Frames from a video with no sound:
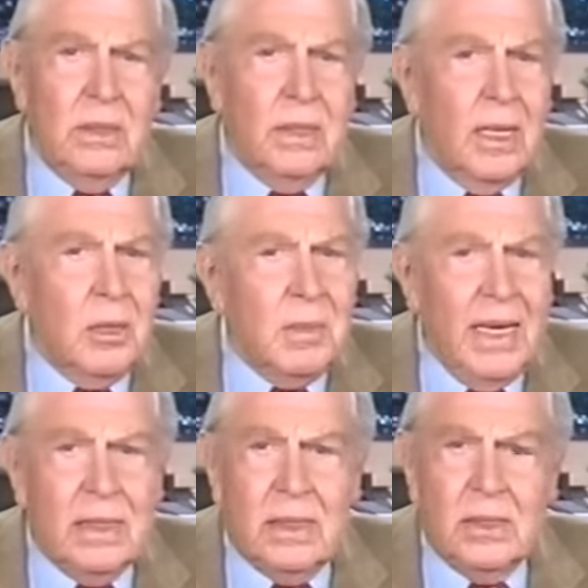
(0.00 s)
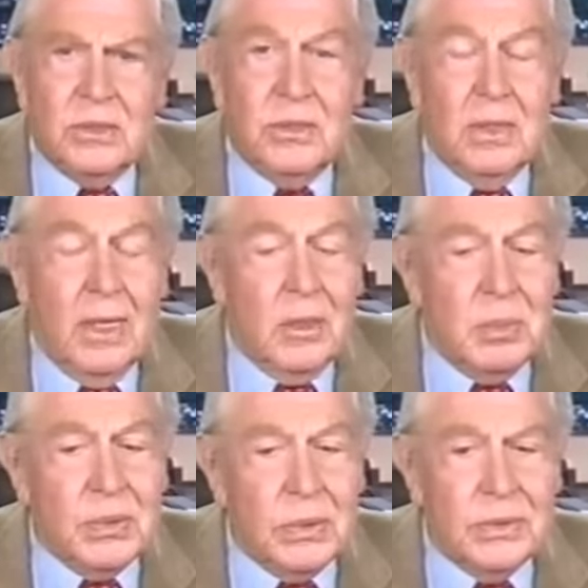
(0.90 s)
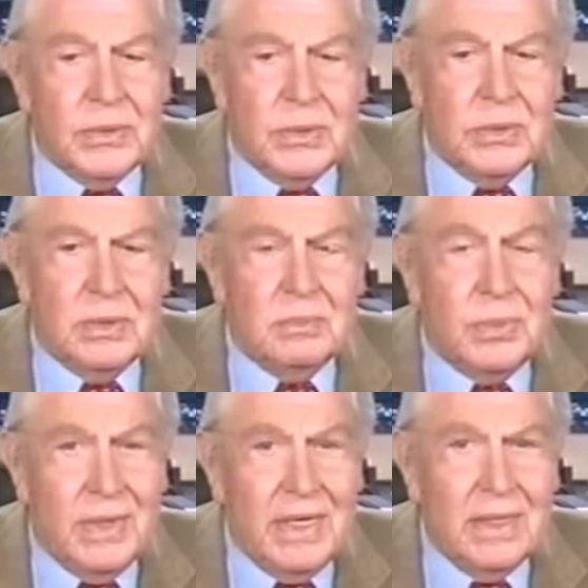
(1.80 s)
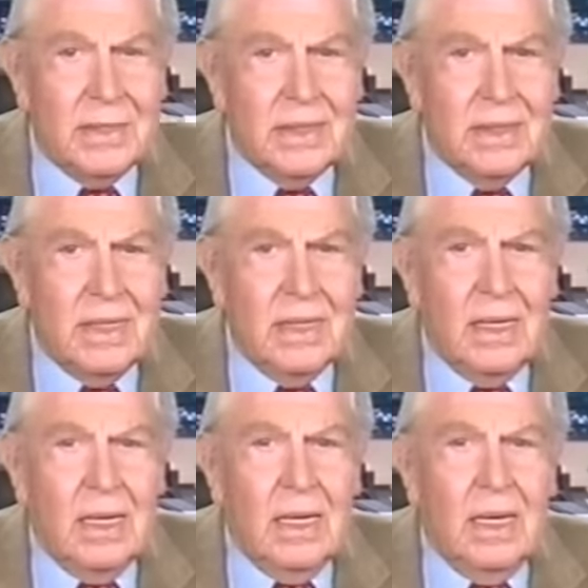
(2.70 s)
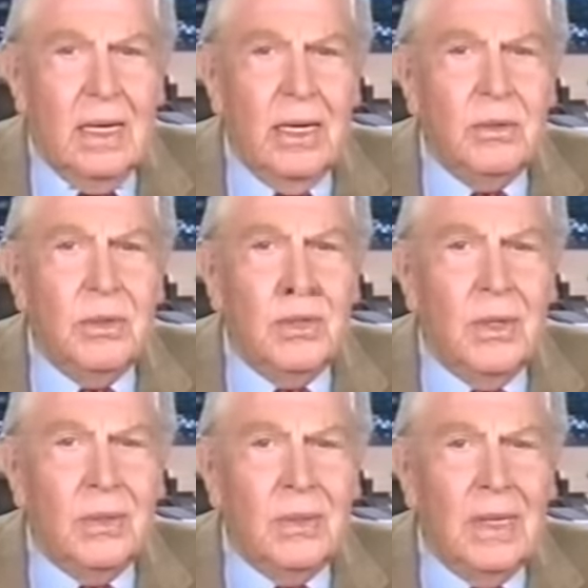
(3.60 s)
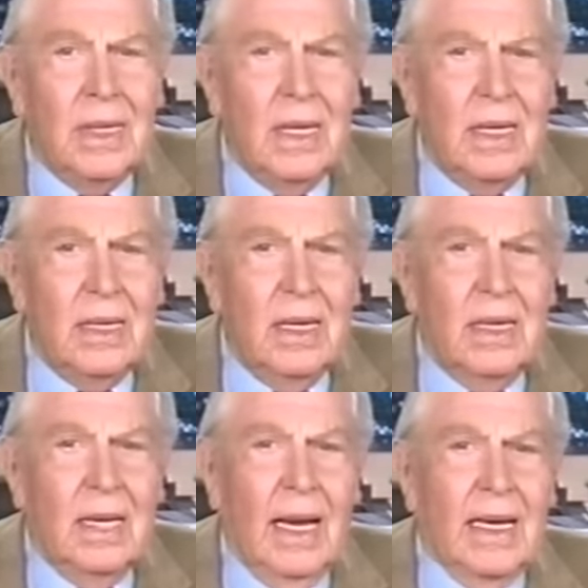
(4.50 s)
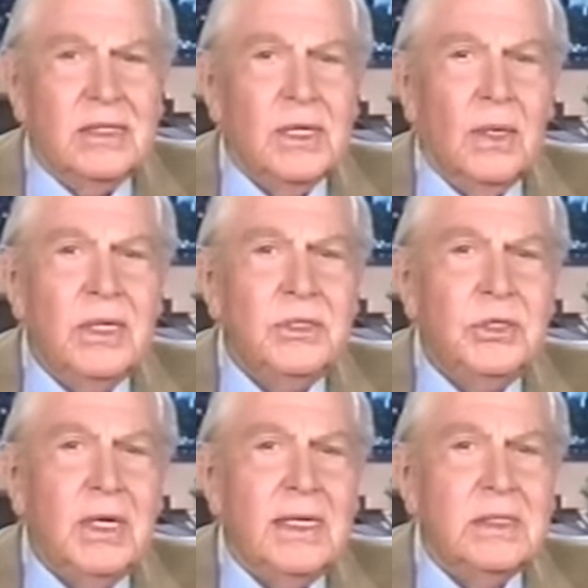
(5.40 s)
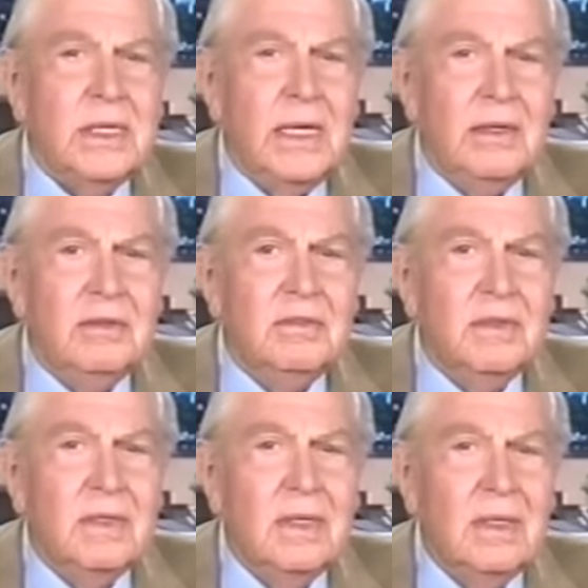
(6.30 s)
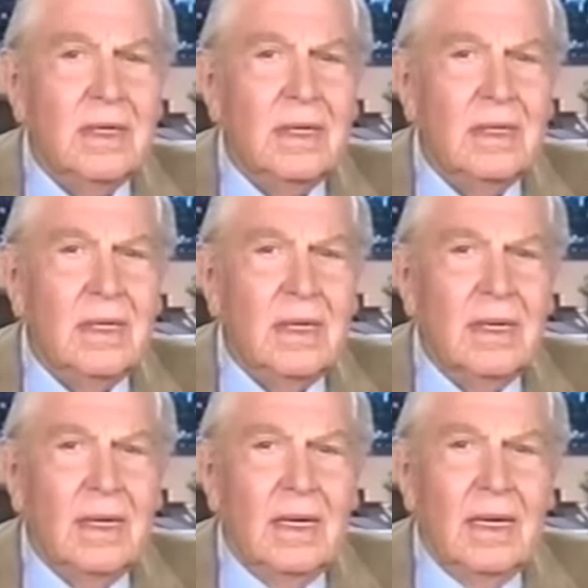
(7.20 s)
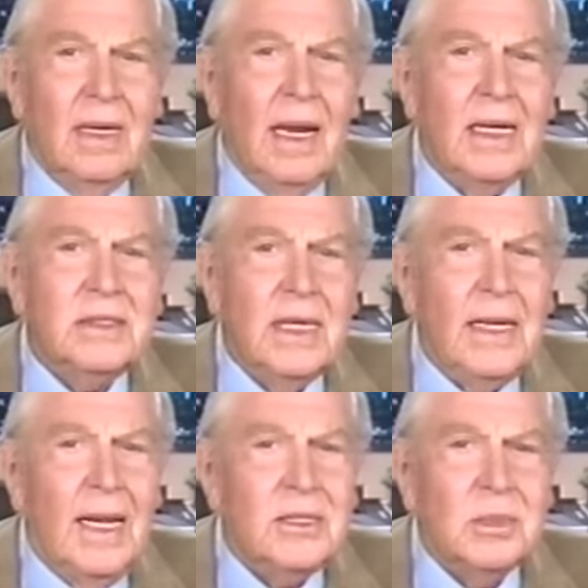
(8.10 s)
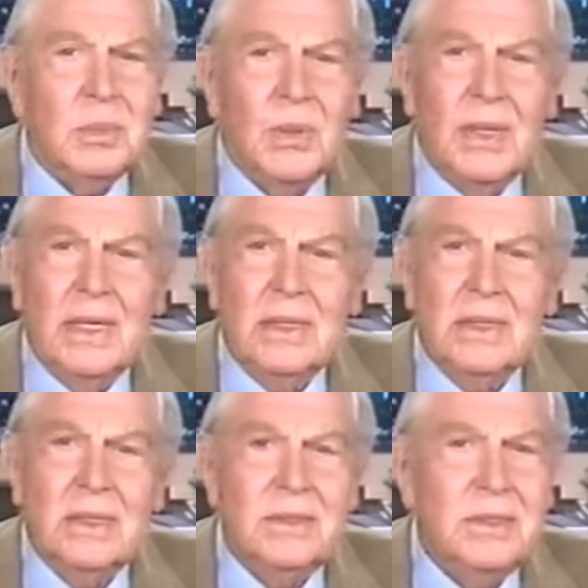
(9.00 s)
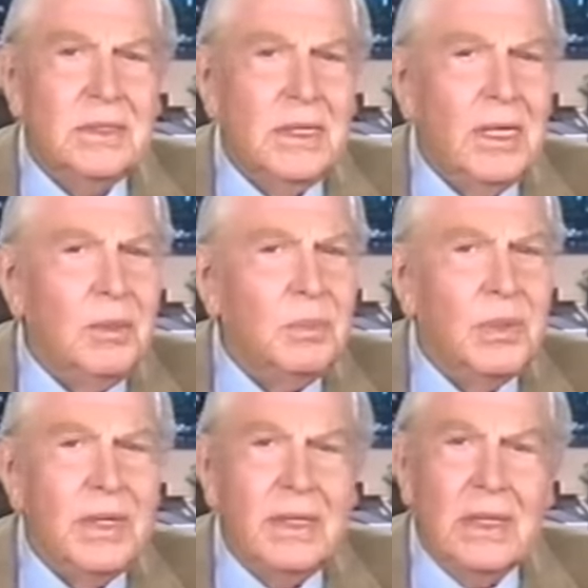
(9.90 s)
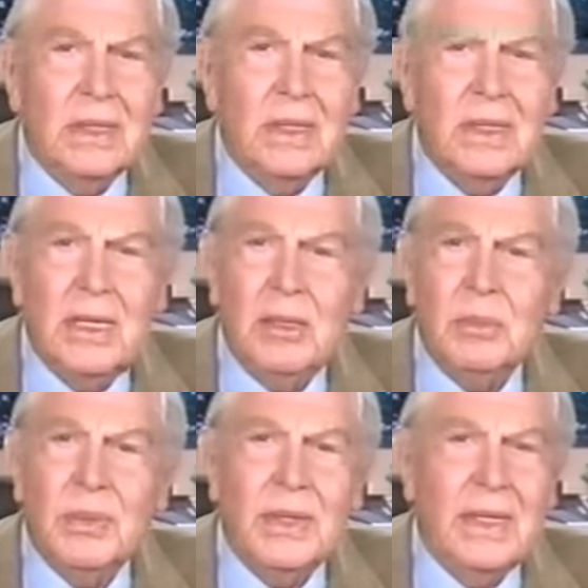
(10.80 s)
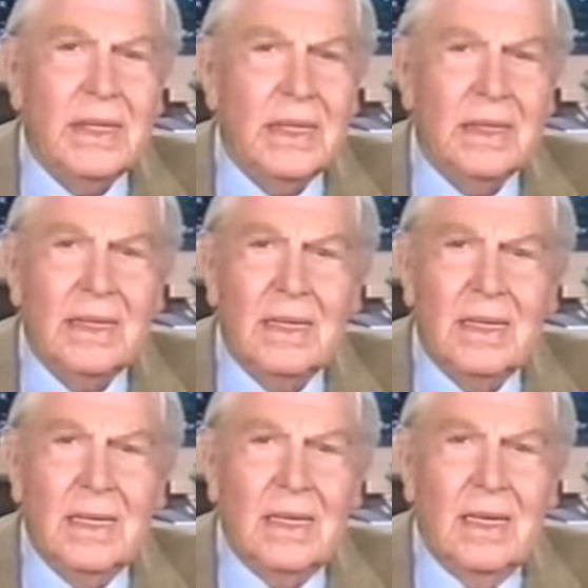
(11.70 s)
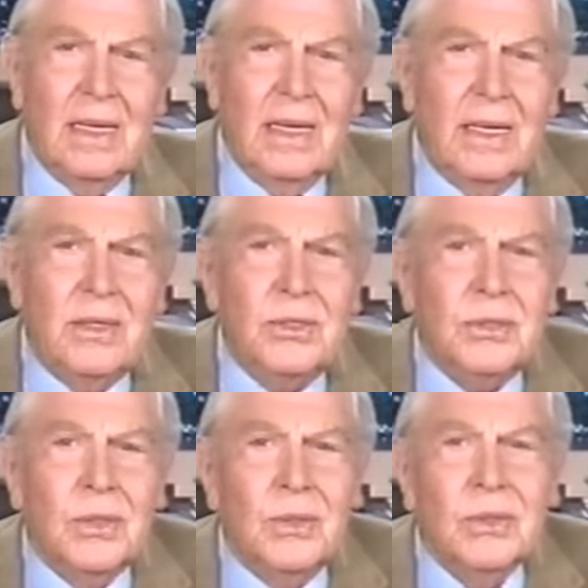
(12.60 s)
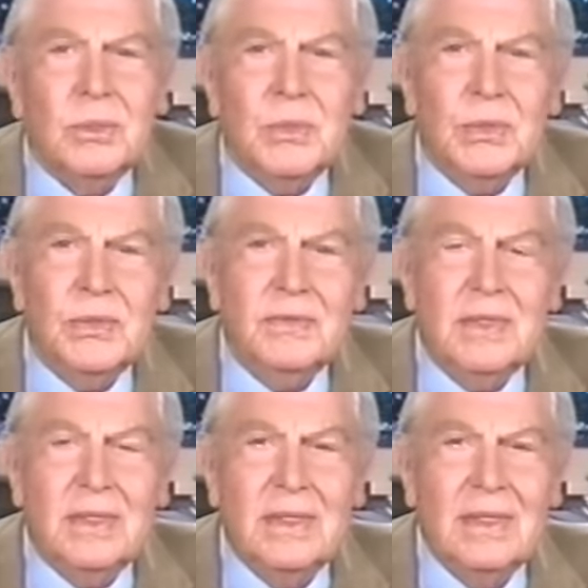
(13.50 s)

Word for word: You got to make this. You got to pull through. Breathe. And you know, I saw his chest heave. And I said, that's a boy. Just keep breathing, keep breathing. And his shoulder moved.